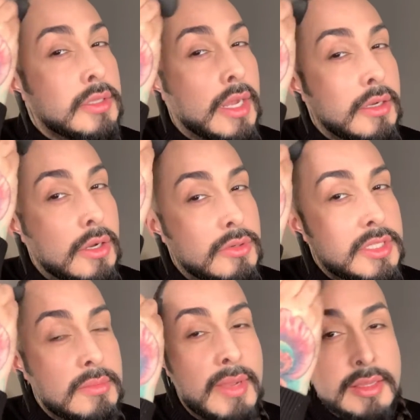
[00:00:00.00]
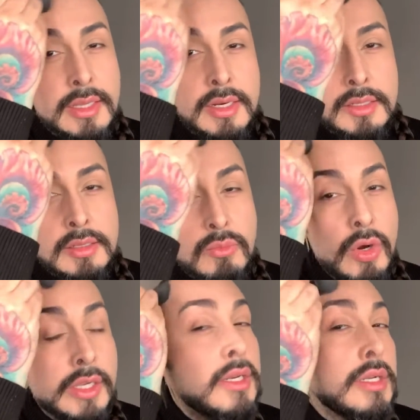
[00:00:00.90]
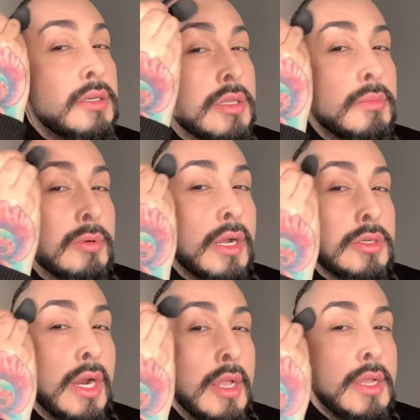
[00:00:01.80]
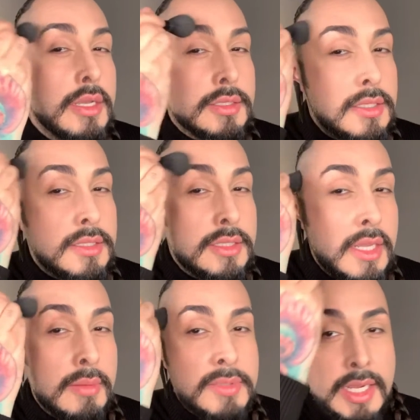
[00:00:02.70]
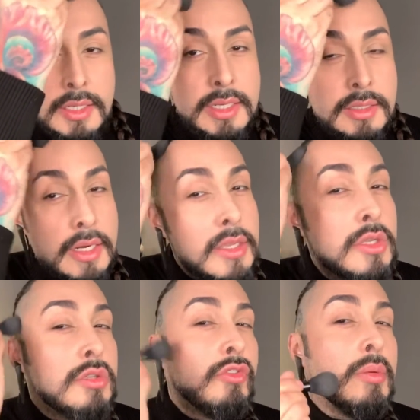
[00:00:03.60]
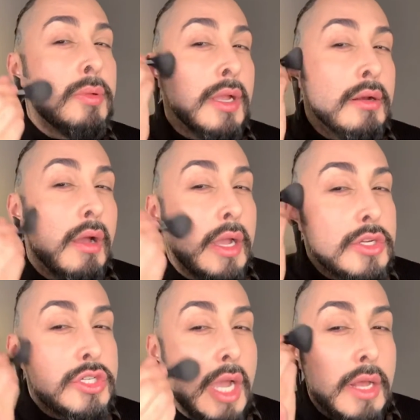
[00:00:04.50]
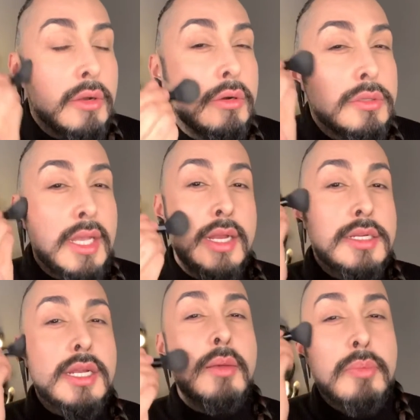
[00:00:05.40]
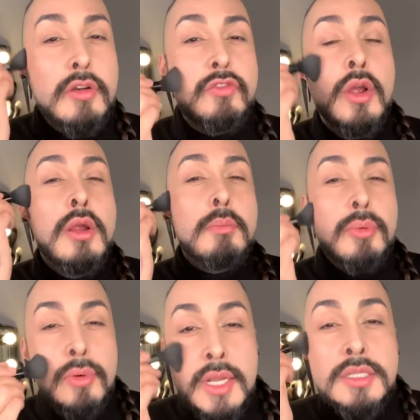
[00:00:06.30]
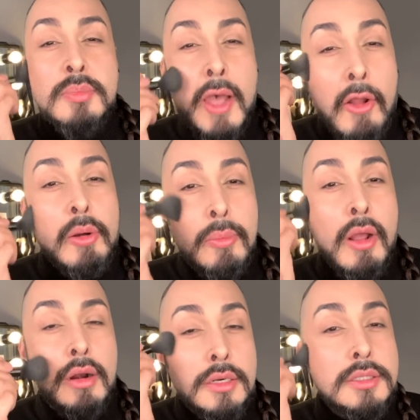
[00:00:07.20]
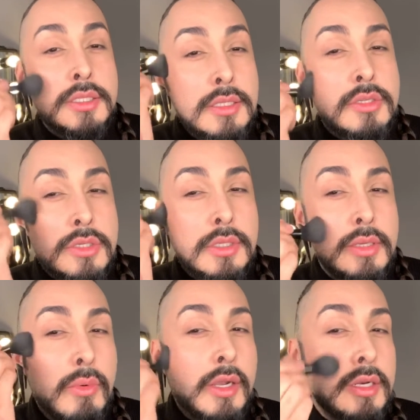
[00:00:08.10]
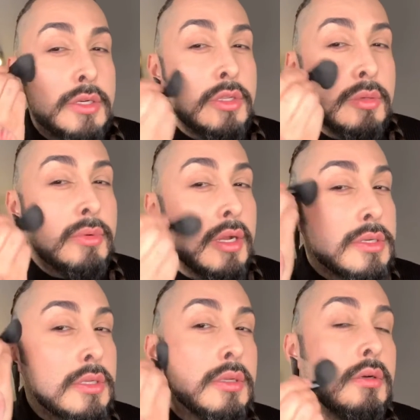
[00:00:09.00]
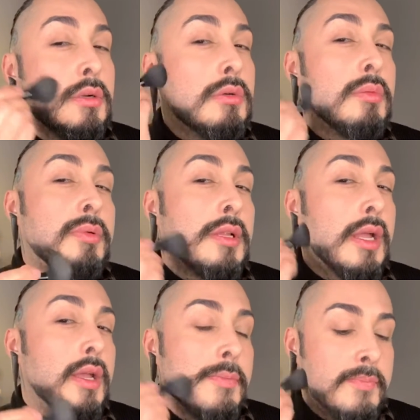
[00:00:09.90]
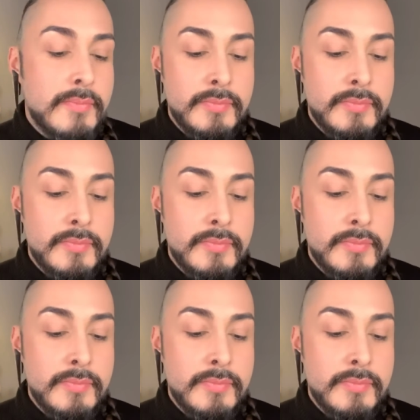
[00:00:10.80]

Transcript: So that ghosting method and then working it into the brush is the same technique that I use for applying eyeshadows, any type of pressed powder product, essentially. Work it into the brush and then go to apply it.